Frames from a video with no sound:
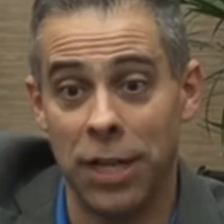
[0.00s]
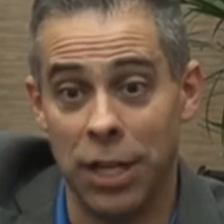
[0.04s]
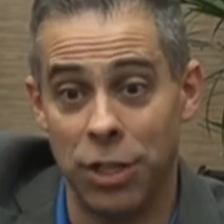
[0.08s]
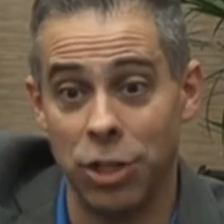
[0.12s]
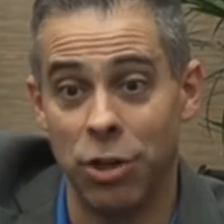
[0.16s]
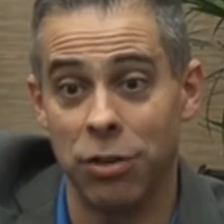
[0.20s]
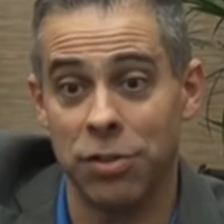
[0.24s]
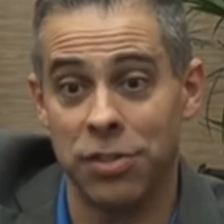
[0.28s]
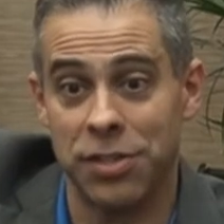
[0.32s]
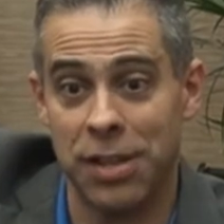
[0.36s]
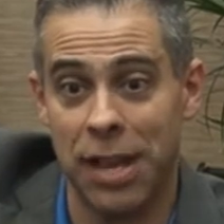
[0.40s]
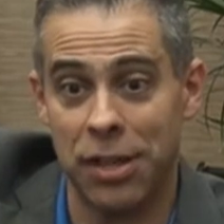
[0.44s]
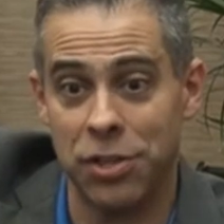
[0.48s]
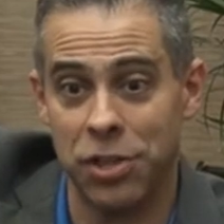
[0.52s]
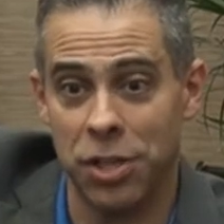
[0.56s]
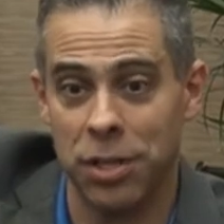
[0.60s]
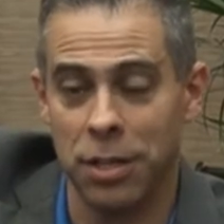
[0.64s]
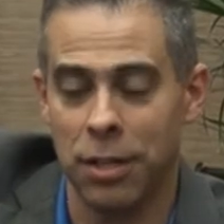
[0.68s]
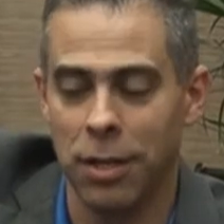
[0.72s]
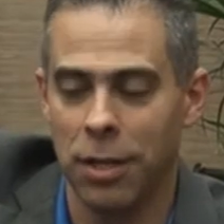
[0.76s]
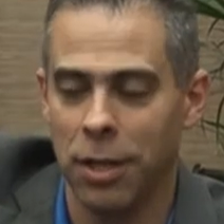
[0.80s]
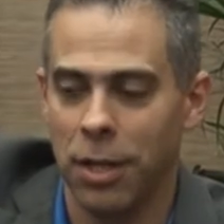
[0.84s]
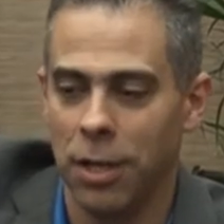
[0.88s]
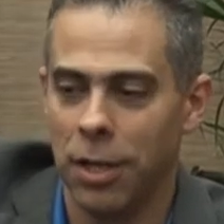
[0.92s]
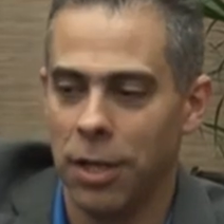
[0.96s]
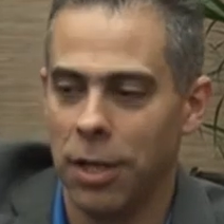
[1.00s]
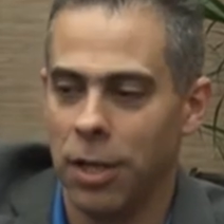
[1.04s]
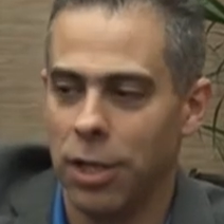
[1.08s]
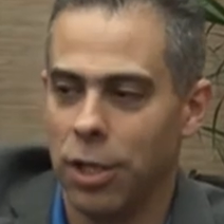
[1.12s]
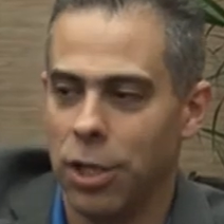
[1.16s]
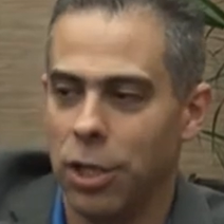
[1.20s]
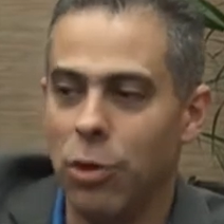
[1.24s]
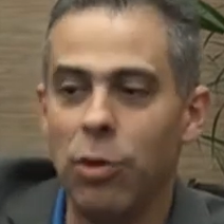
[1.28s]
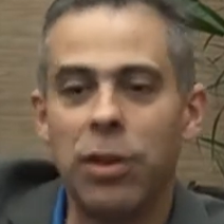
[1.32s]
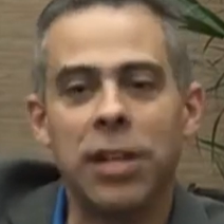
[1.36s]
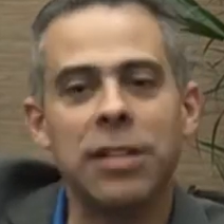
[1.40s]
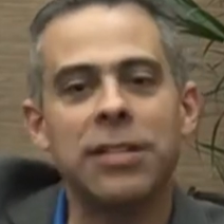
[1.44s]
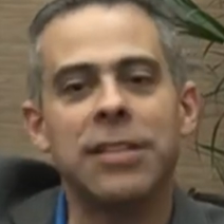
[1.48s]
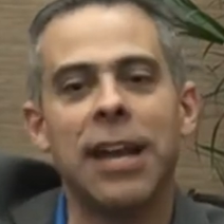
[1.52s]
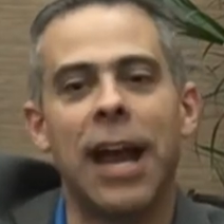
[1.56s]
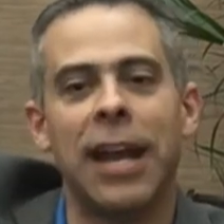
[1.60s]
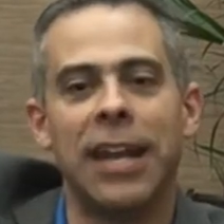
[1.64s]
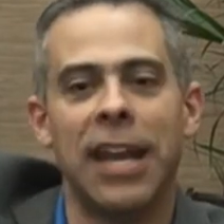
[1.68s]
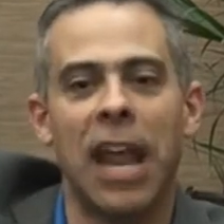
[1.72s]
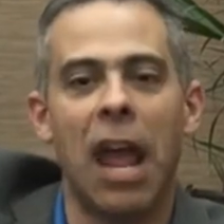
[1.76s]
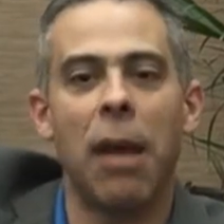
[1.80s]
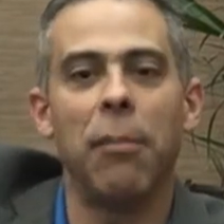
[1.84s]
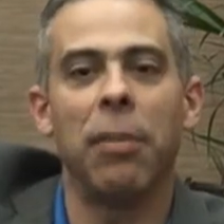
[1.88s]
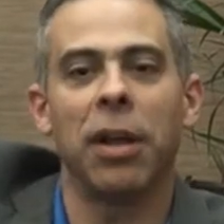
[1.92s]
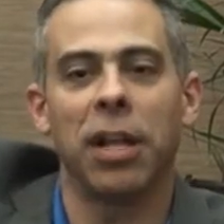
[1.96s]
in your session, you can
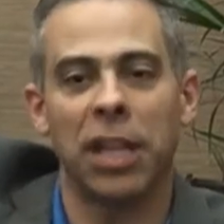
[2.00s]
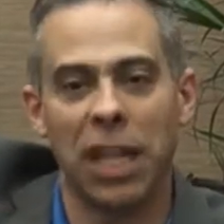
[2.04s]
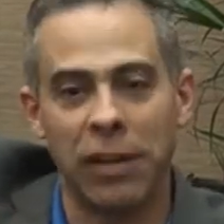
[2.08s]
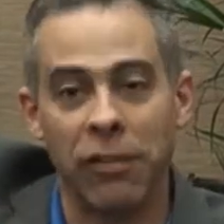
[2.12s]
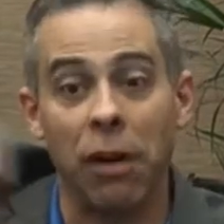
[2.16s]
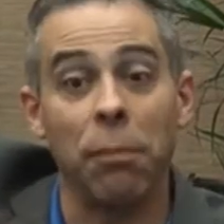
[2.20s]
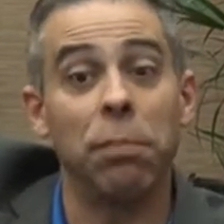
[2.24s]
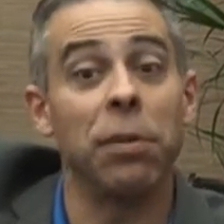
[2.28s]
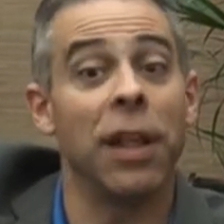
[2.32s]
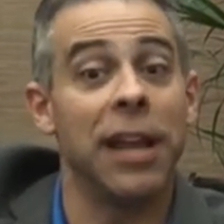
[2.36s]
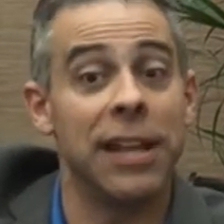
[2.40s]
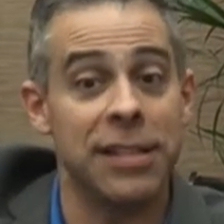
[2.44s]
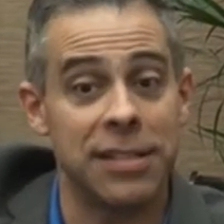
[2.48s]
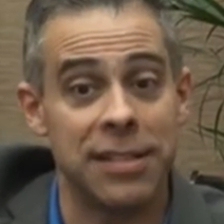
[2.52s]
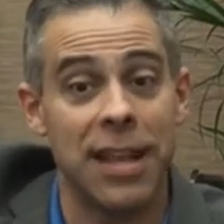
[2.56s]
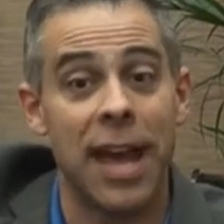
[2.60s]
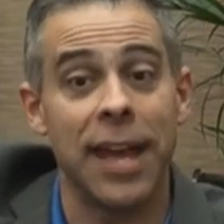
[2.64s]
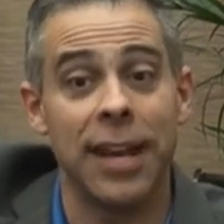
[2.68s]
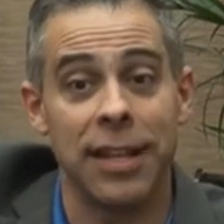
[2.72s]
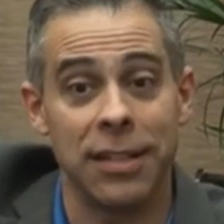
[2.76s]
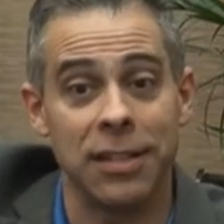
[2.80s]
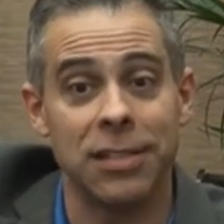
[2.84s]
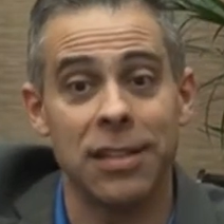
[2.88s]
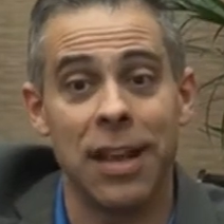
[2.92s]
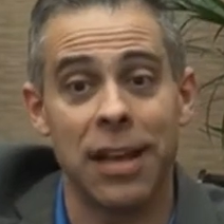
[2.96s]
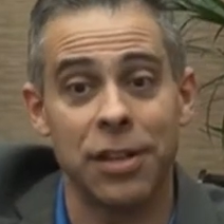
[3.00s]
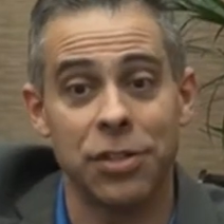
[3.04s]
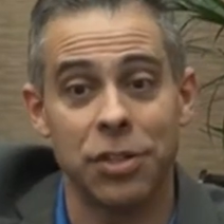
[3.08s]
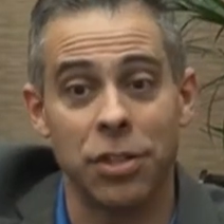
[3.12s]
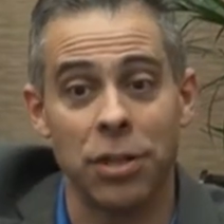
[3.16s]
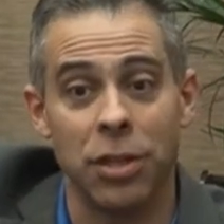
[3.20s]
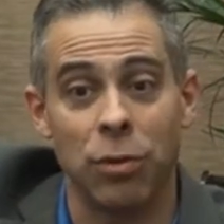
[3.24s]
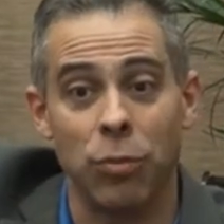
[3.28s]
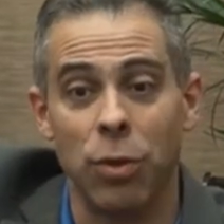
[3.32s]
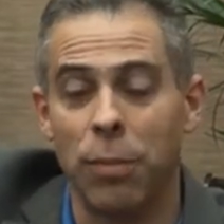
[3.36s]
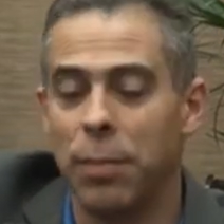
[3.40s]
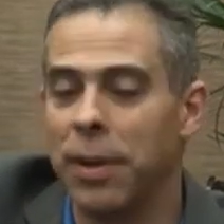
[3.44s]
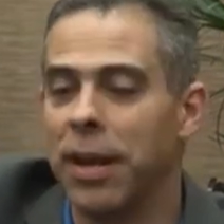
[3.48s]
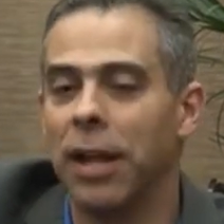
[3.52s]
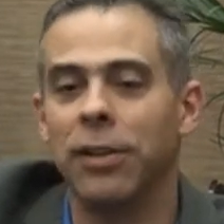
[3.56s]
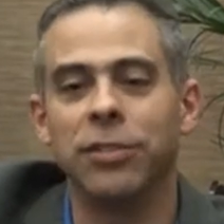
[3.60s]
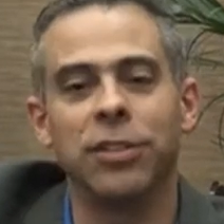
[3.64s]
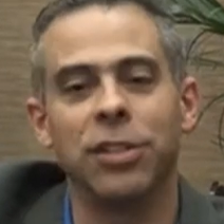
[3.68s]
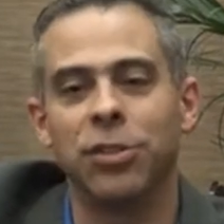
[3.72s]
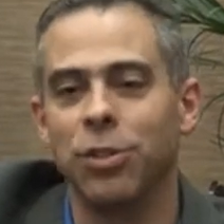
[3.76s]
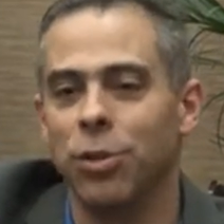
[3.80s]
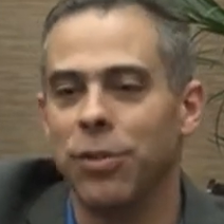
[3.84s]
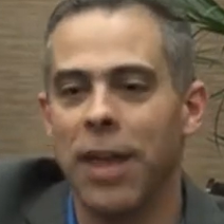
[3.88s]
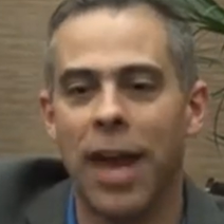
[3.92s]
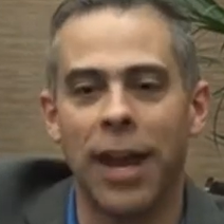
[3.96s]
dynamically replace that in session. We've been able
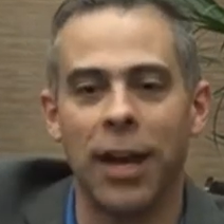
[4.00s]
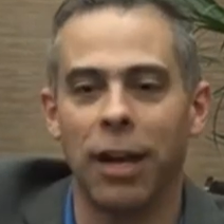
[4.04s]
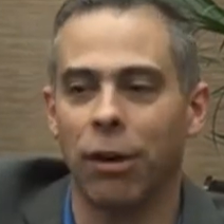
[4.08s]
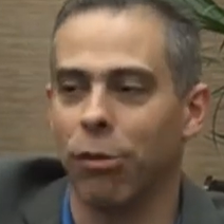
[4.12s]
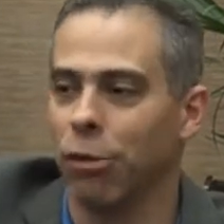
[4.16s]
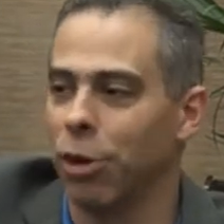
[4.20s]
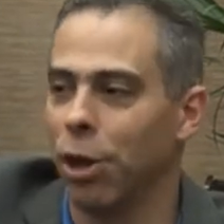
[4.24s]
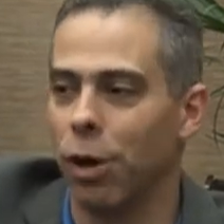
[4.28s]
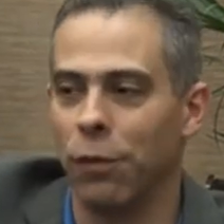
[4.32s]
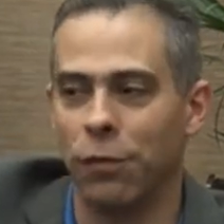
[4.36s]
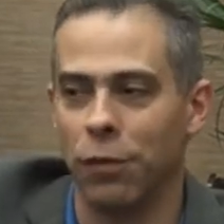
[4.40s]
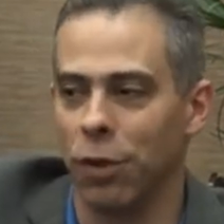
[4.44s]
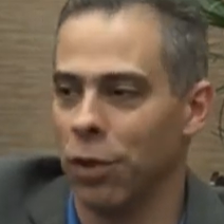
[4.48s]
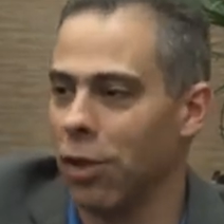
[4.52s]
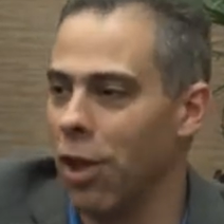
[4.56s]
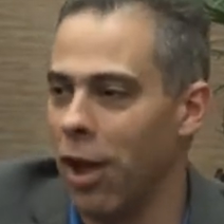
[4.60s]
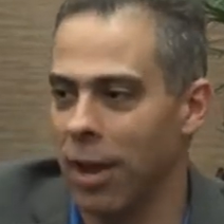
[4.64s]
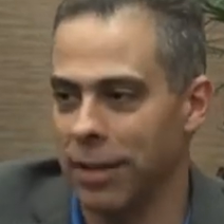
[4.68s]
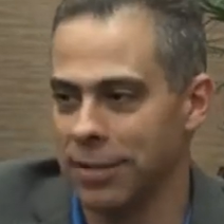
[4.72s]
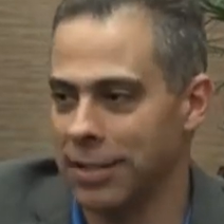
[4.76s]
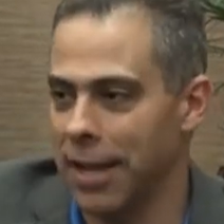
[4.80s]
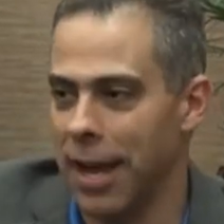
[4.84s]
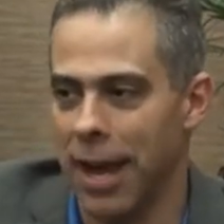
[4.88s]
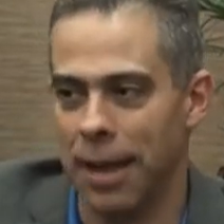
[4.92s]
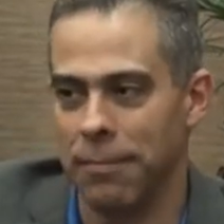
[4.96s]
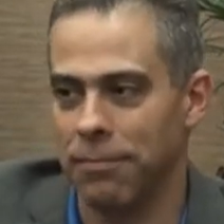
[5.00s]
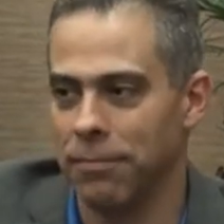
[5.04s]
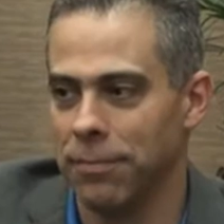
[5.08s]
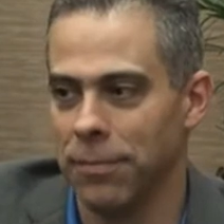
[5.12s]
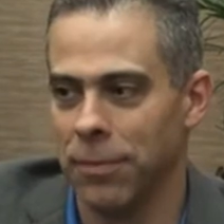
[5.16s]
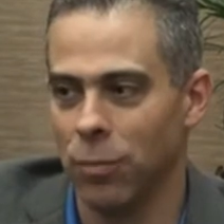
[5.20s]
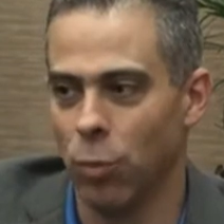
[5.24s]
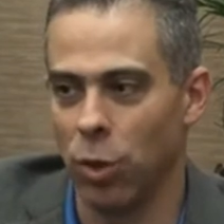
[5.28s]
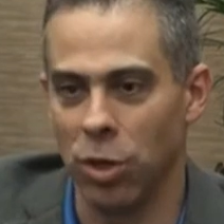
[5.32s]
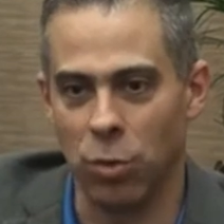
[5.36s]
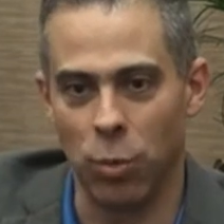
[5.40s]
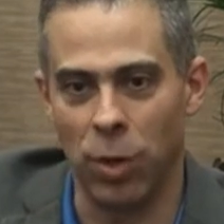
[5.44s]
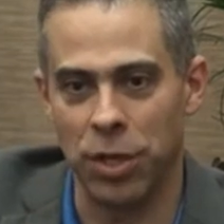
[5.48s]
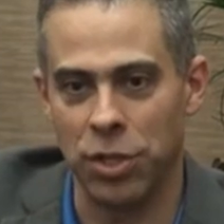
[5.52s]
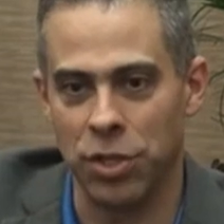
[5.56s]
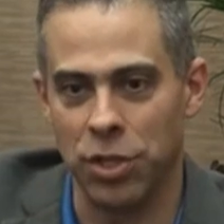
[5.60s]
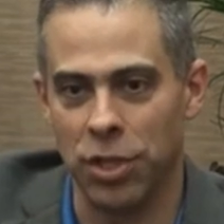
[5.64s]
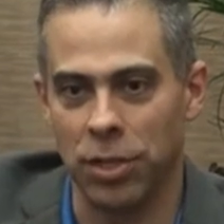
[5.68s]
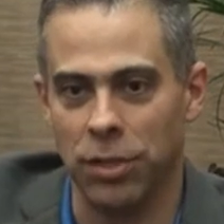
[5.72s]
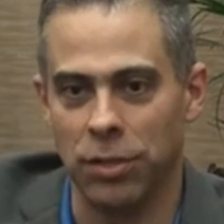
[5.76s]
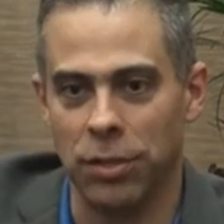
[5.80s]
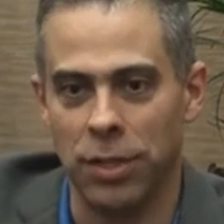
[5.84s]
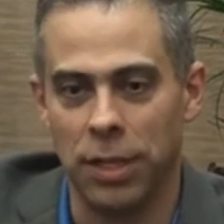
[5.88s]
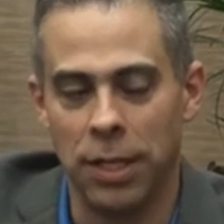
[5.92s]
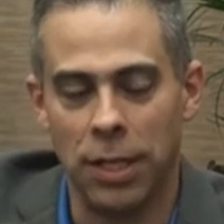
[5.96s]
to do that in Creo for a long time with
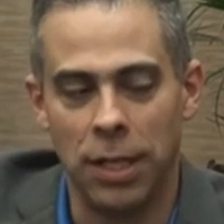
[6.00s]
Windchill.